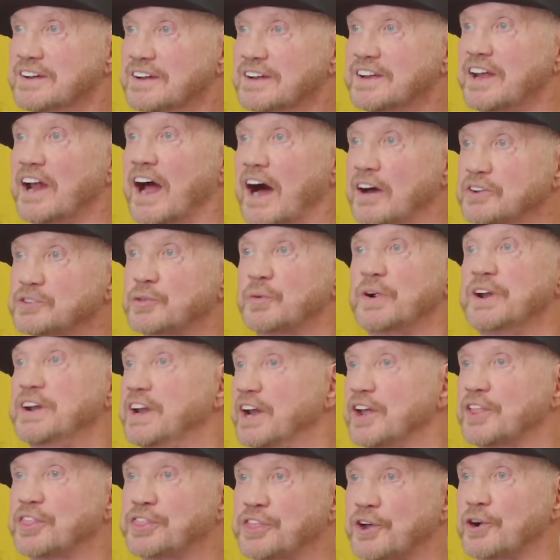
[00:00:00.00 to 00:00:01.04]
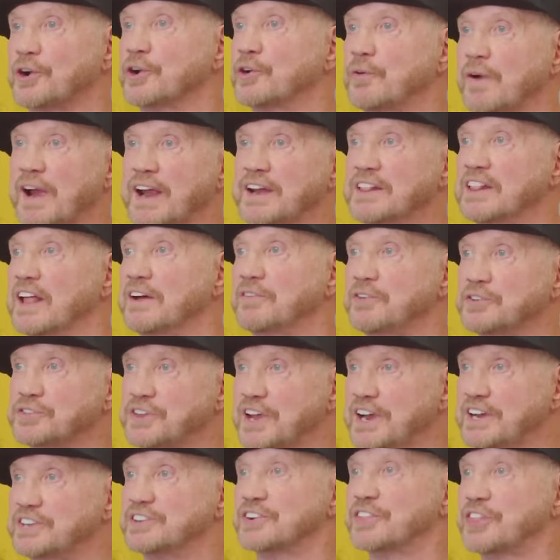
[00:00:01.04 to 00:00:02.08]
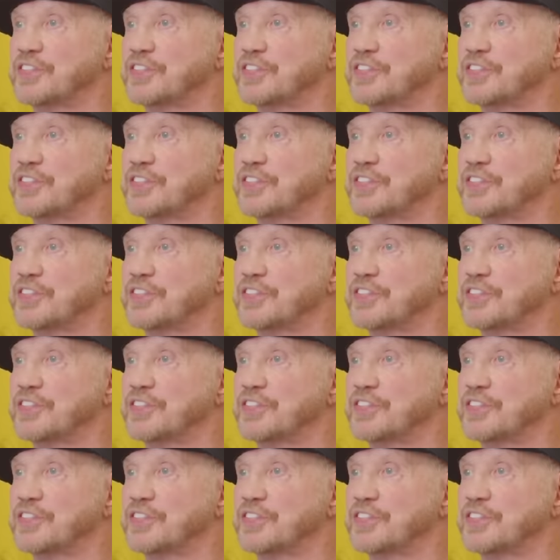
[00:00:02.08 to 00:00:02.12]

Yeah, I was reading at a third grade level at the age of